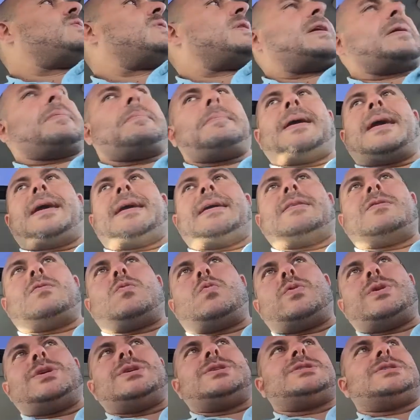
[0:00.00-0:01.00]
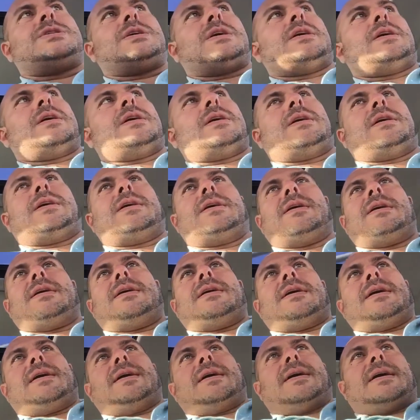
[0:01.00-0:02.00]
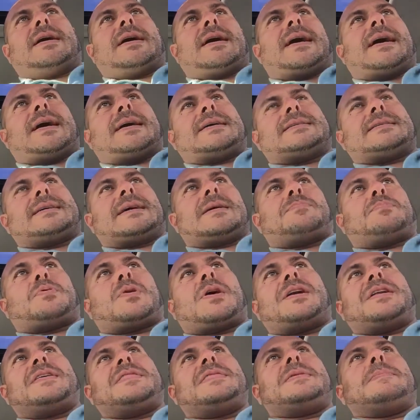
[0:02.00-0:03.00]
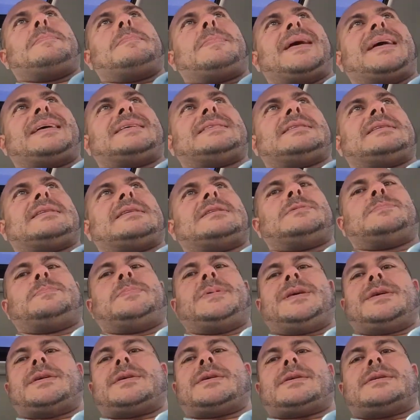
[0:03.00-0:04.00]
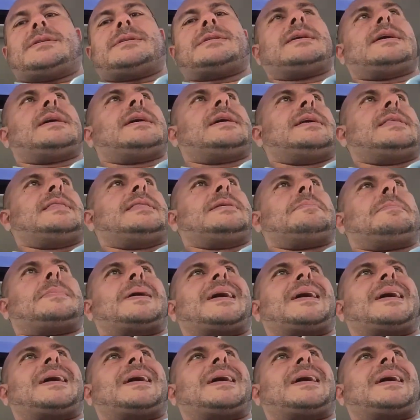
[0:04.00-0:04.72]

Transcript: One M8, which uh, has uh, probably the best speakers uh, in the